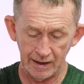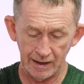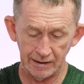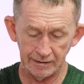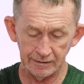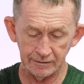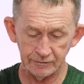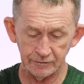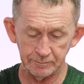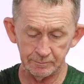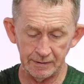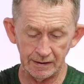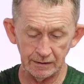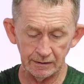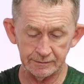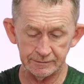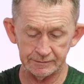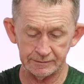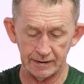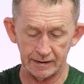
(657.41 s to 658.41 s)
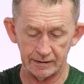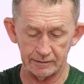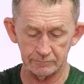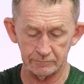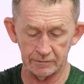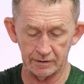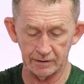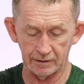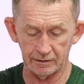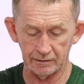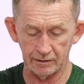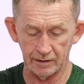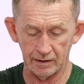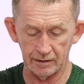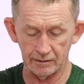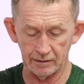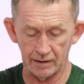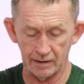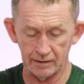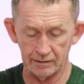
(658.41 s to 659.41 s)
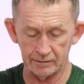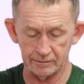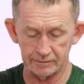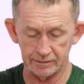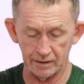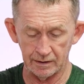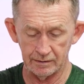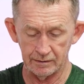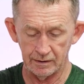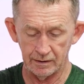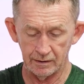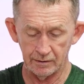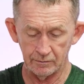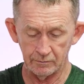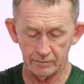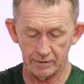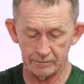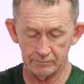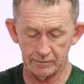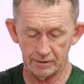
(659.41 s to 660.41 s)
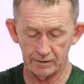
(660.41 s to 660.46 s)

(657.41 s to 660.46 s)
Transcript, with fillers: and it's built Then We, we